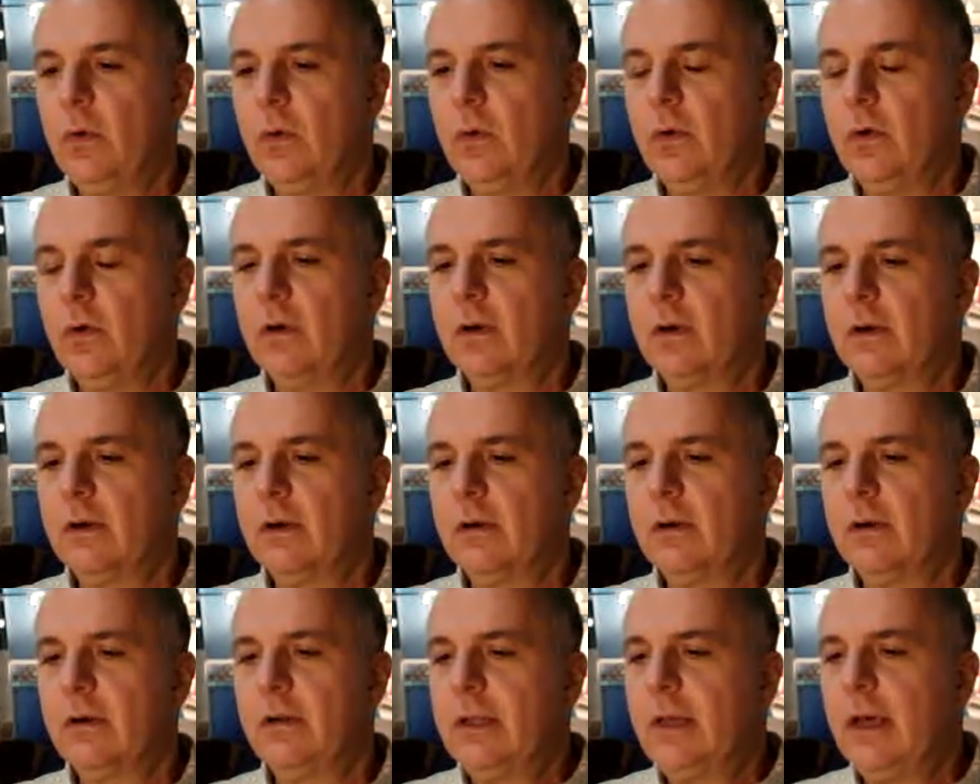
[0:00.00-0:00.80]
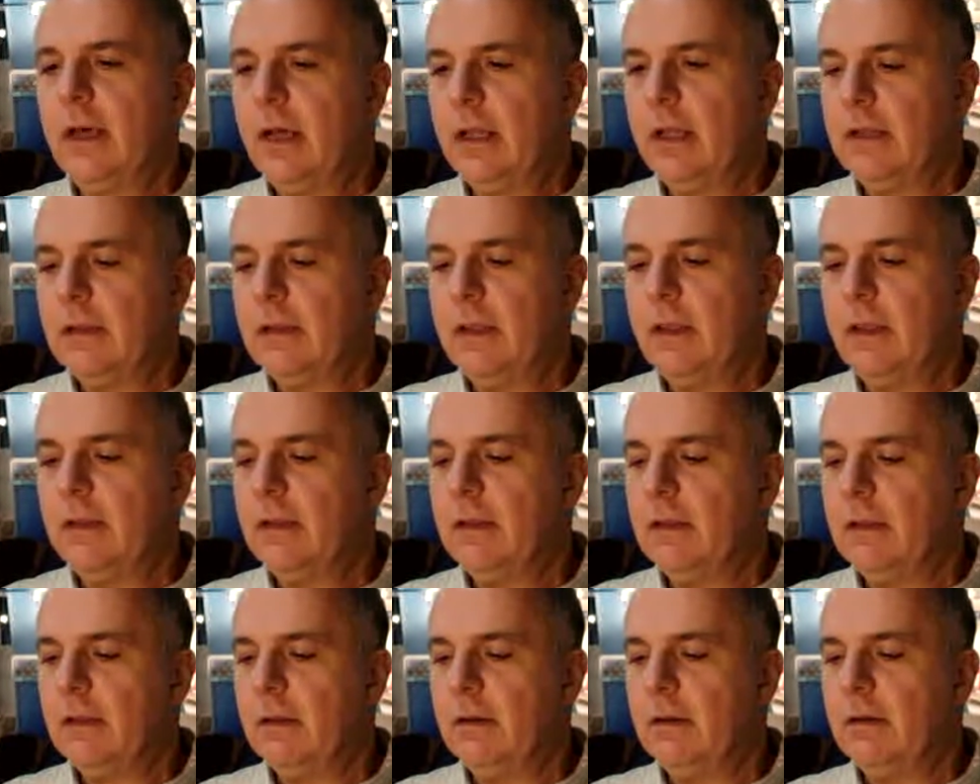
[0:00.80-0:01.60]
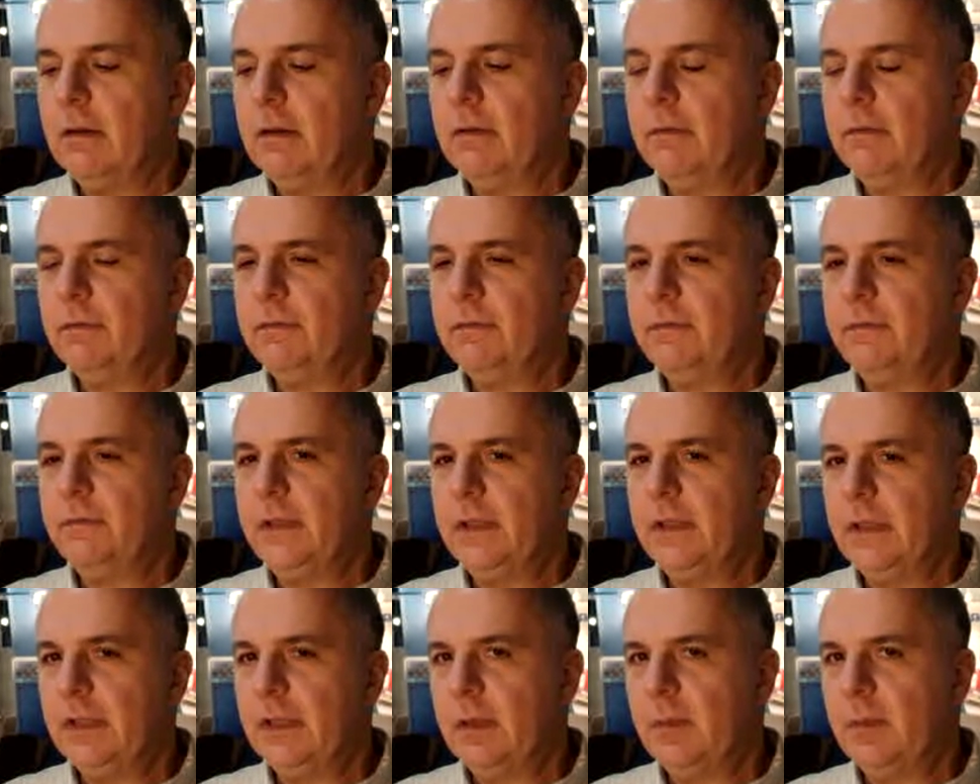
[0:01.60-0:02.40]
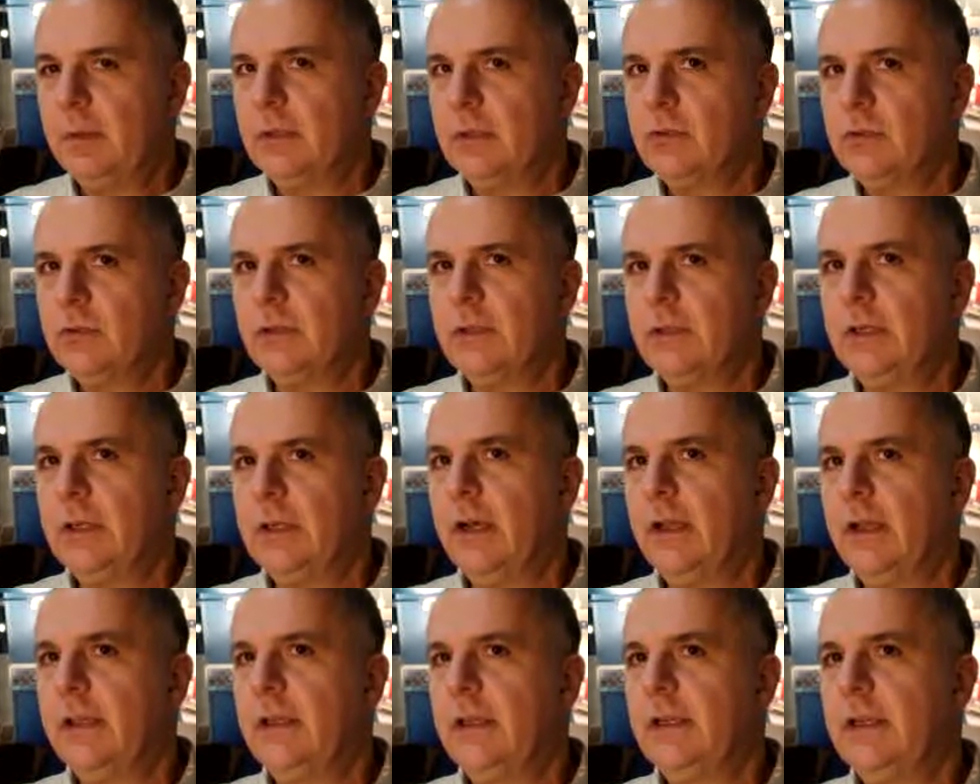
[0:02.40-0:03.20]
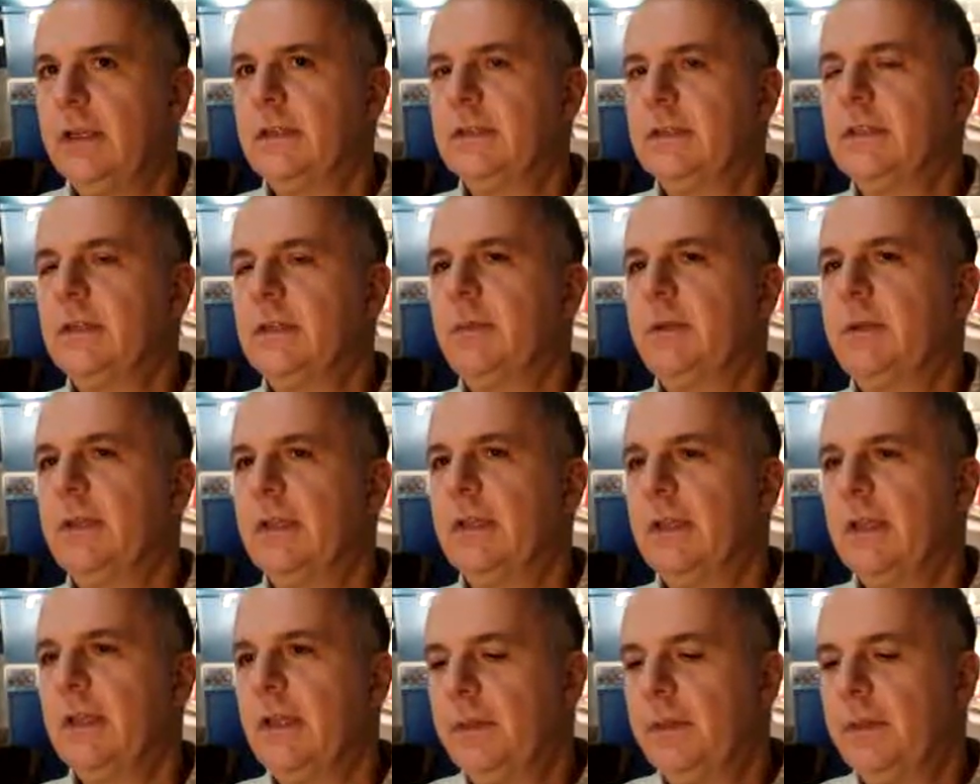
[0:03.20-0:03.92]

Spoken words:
more content of the imagery on the exhibit,